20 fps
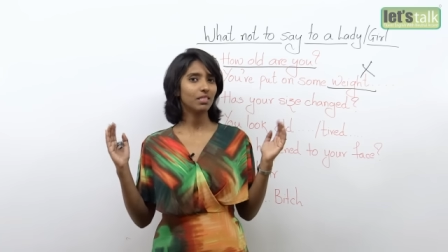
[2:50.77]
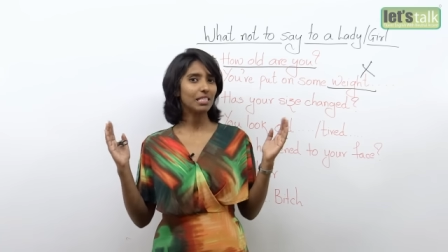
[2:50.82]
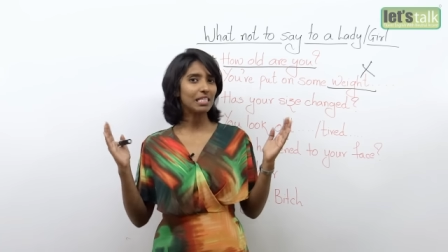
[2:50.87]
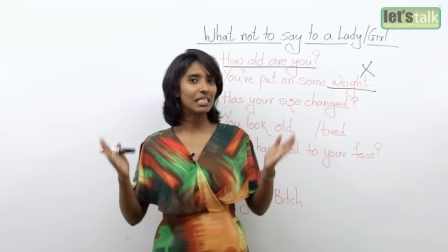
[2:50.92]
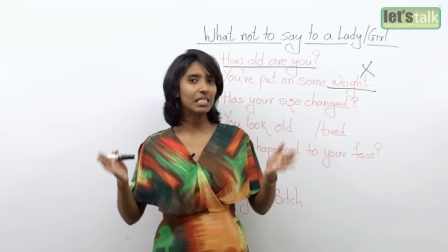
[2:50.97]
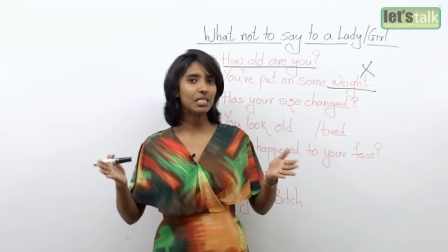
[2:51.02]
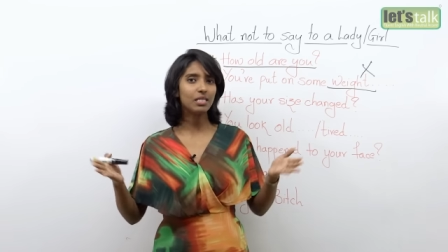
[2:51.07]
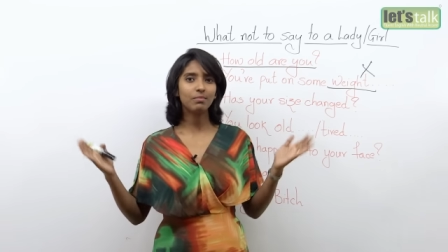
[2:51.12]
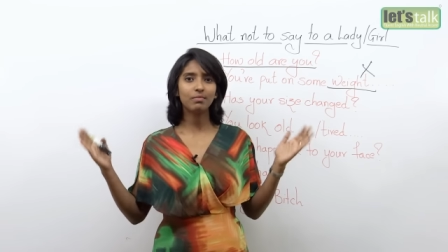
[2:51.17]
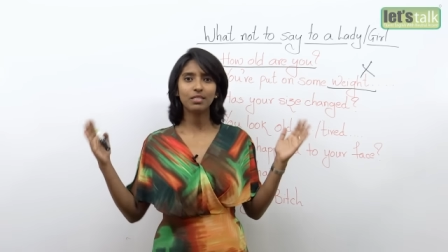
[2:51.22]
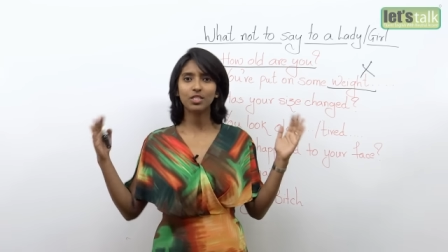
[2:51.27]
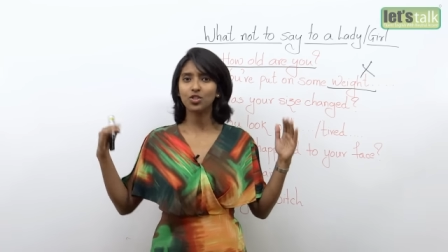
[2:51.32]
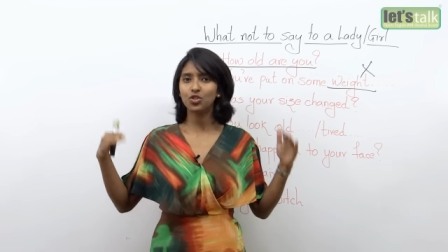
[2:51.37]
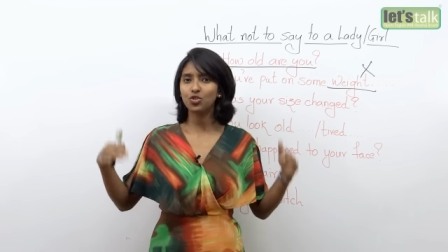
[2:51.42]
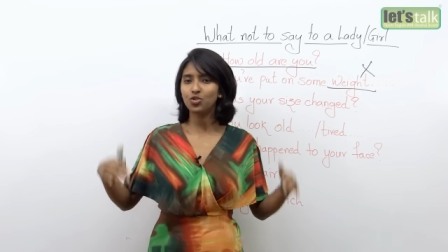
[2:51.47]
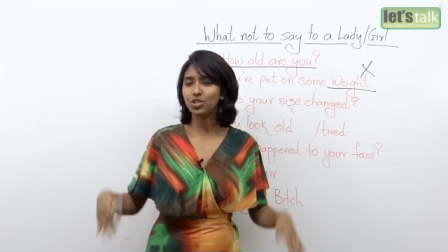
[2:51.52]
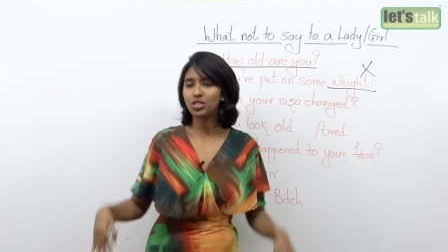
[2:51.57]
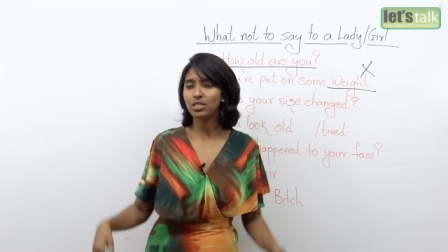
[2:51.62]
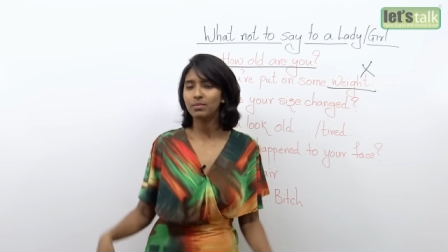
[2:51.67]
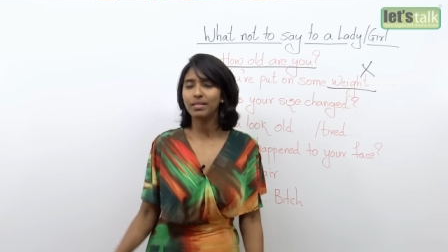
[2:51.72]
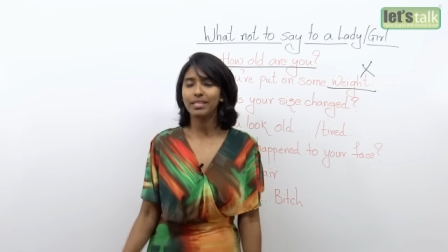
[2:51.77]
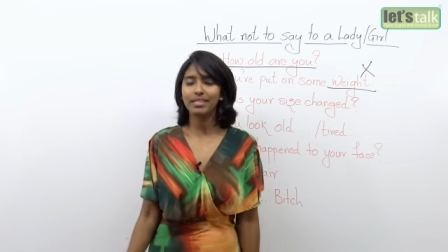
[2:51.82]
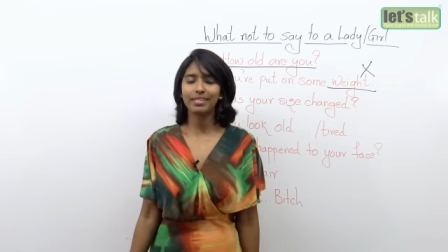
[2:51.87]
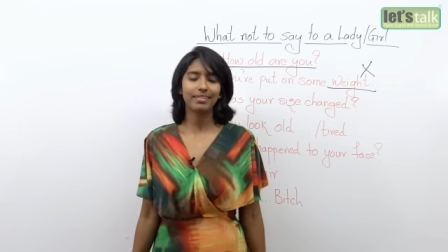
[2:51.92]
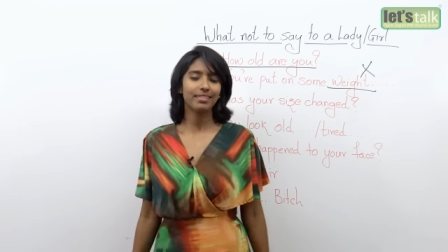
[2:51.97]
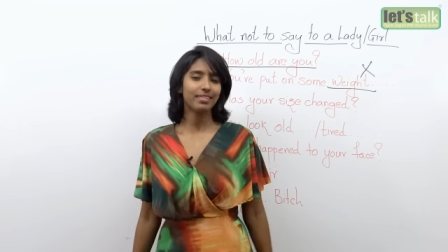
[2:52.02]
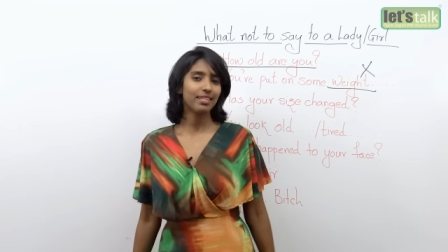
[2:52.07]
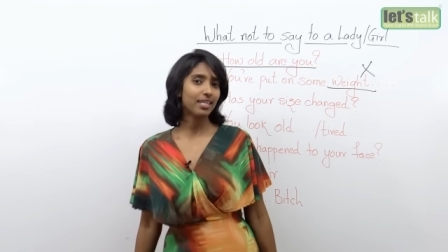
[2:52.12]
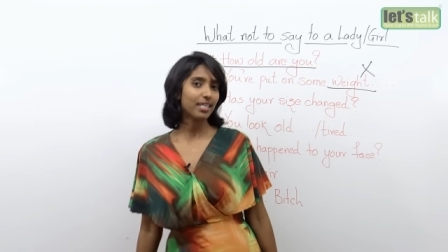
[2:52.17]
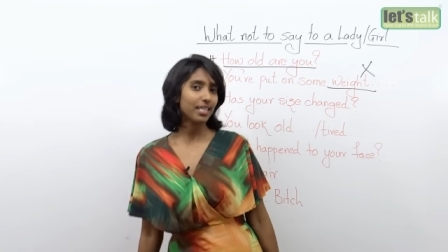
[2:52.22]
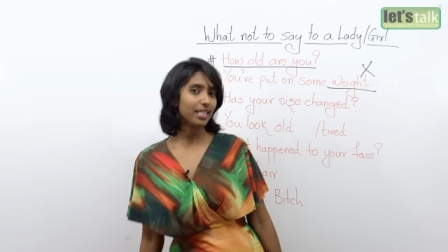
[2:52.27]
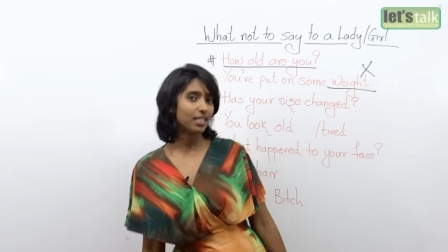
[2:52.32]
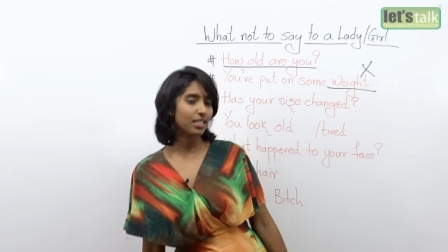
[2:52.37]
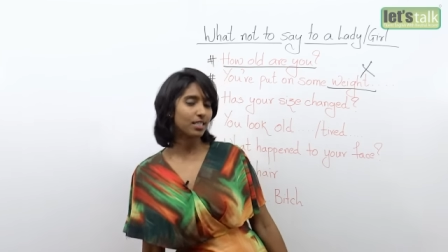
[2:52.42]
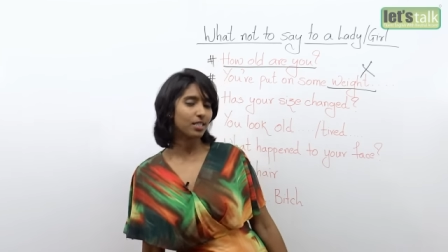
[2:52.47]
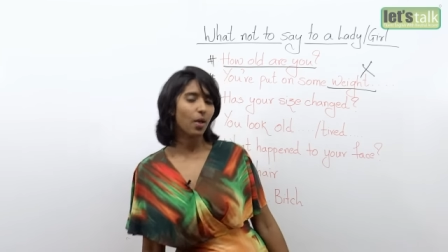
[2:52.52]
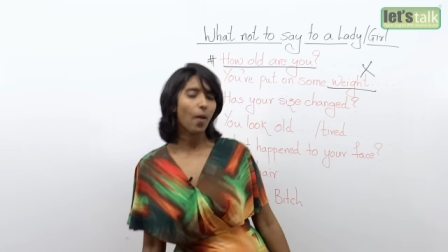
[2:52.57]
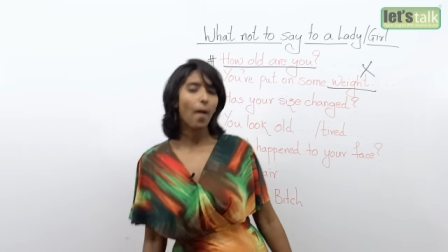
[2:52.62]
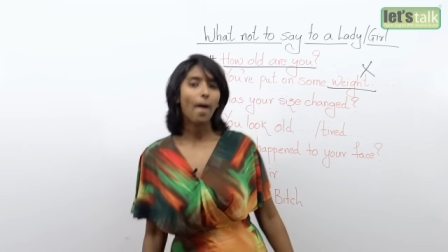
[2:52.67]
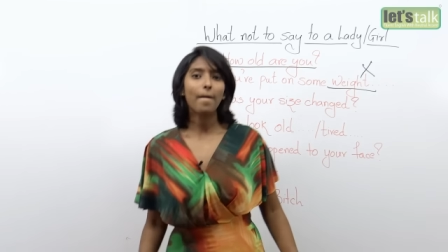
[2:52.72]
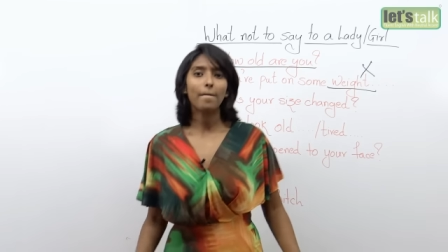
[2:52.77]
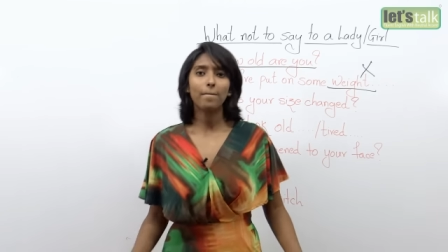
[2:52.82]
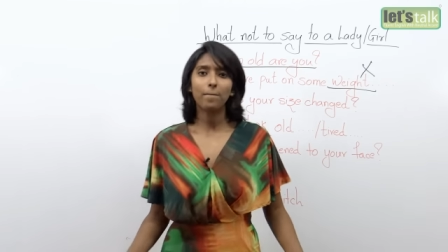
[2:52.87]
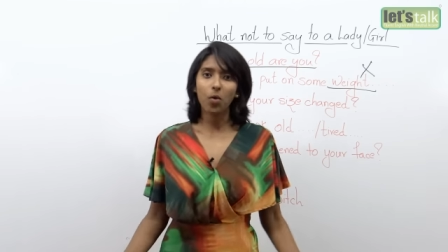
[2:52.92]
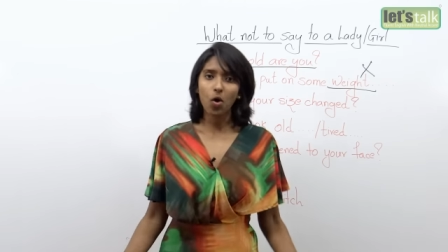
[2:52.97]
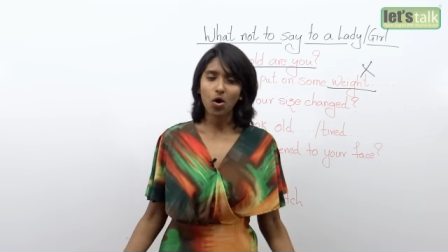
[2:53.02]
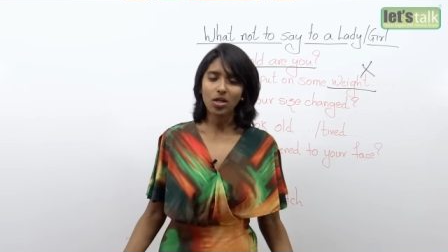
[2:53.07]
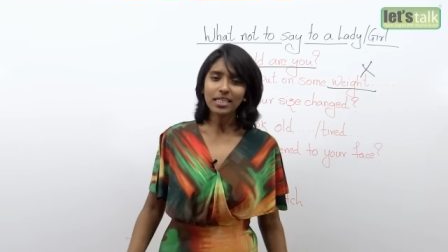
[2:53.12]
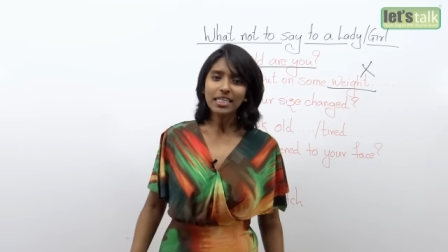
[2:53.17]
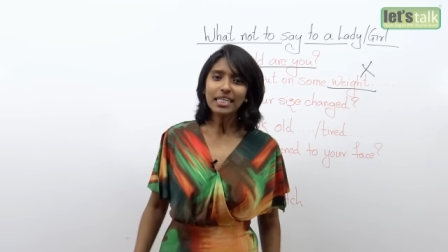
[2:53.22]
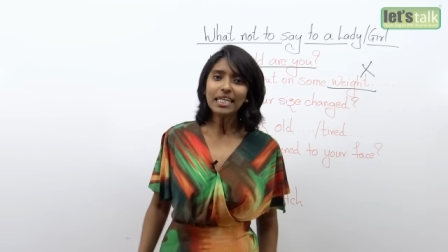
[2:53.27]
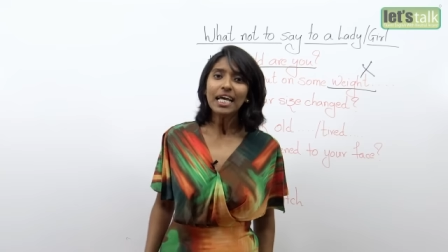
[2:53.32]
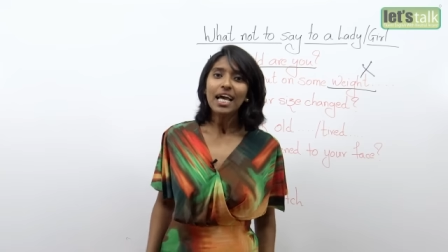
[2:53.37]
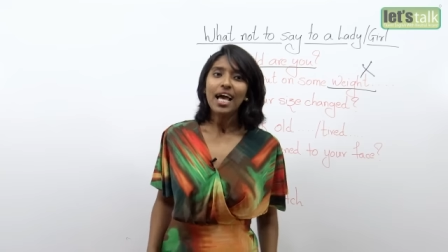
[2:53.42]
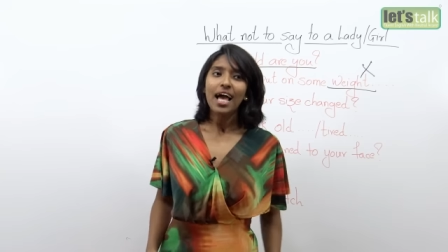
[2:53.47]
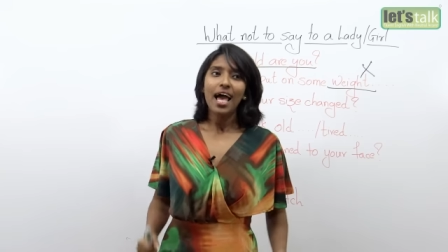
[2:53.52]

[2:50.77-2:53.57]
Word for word: slim and trim and nice body.